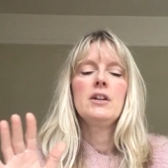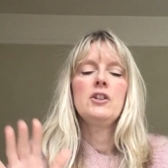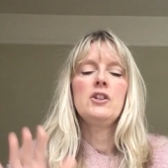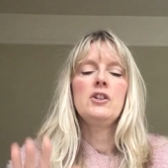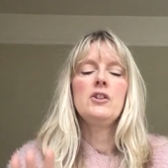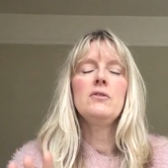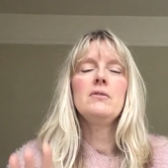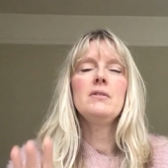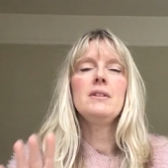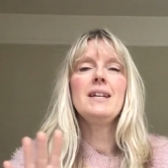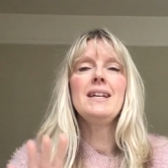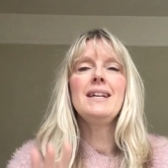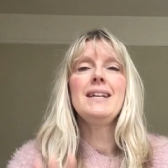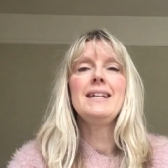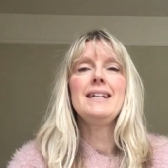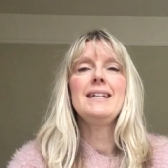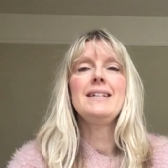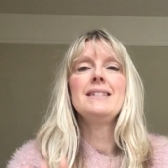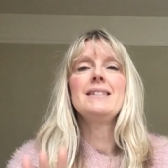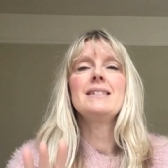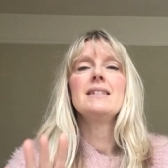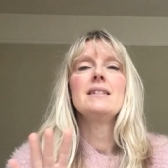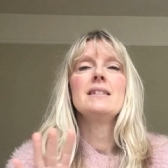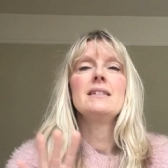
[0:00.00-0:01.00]
You
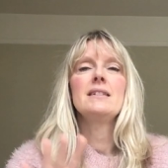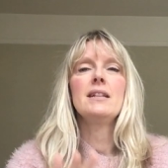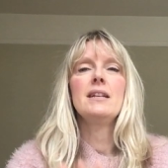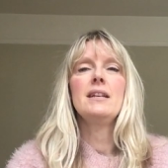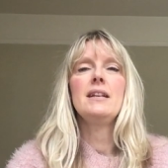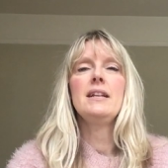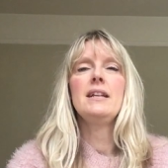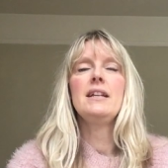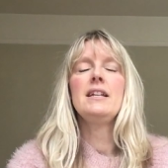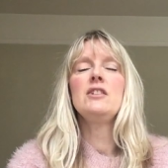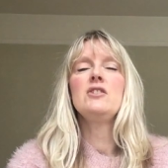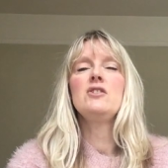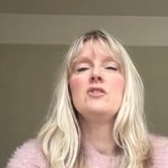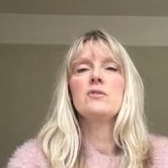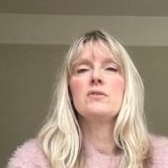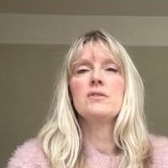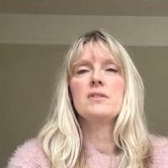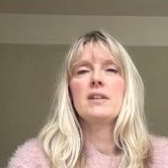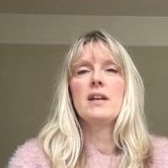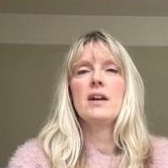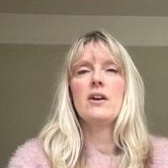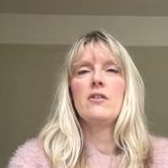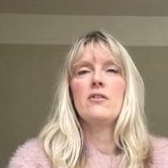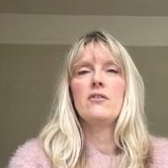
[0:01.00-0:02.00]
need to lead
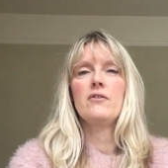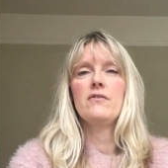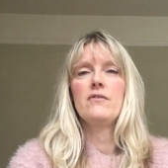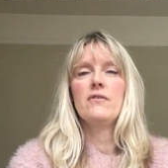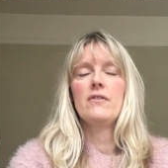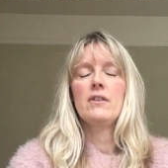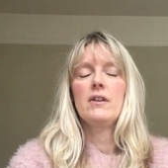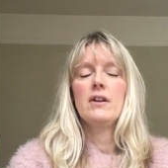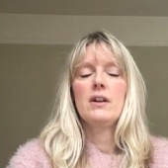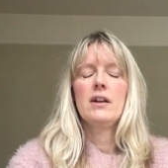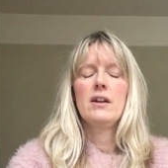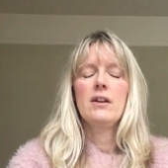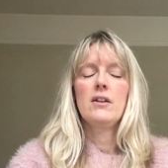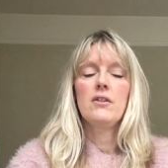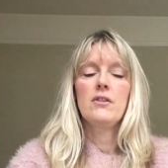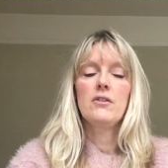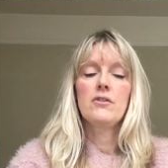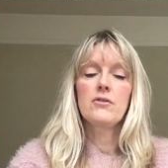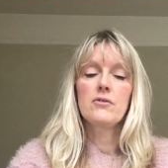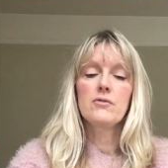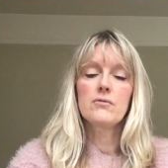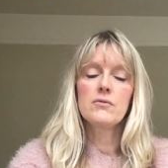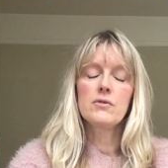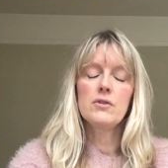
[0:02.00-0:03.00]
yourself
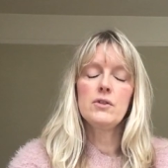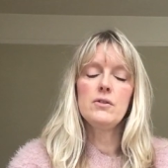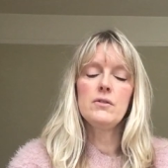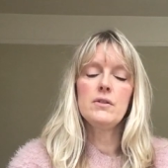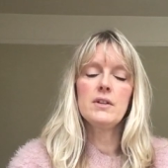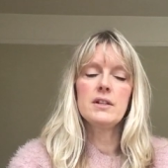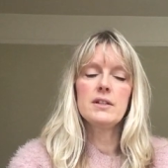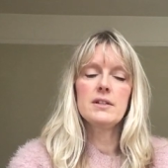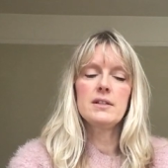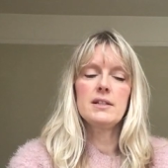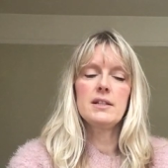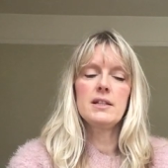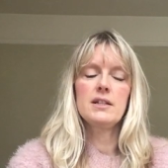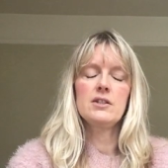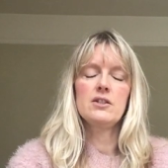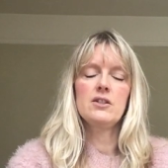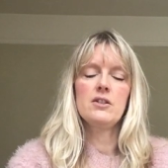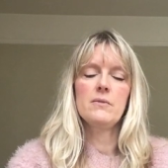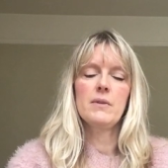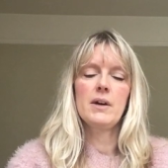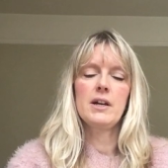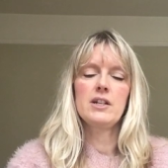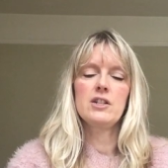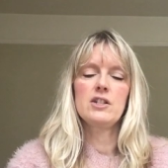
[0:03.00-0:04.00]
through this
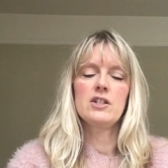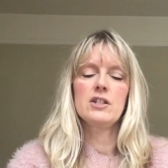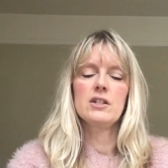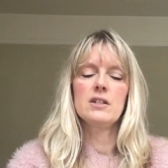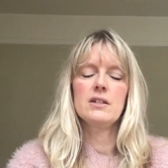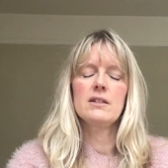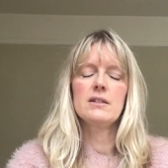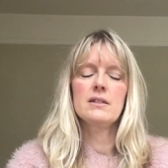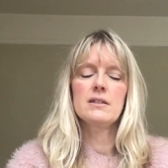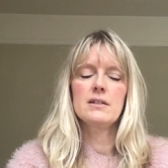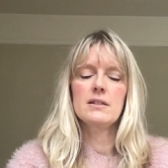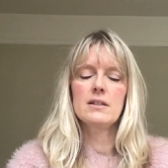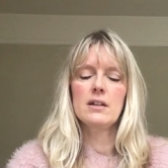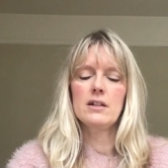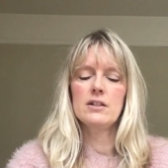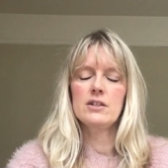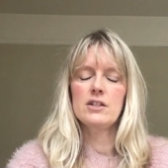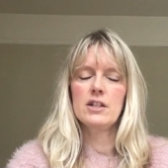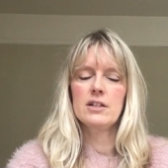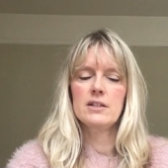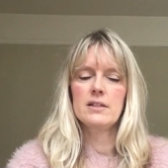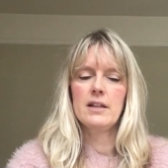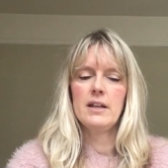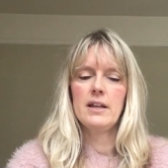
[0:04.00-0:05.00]
situation,
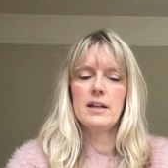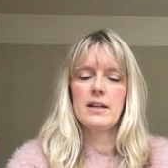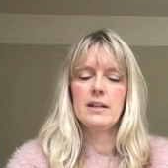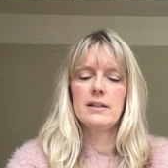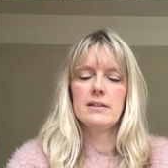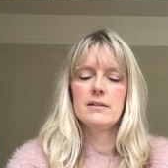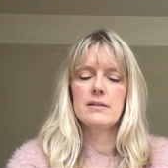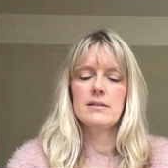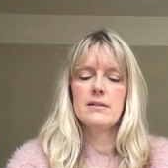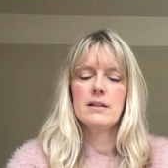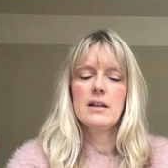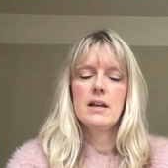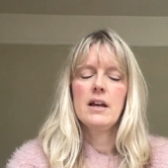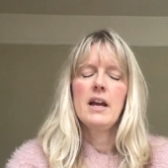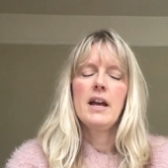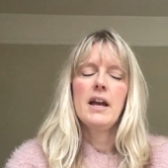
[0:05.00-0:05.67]
such as it is.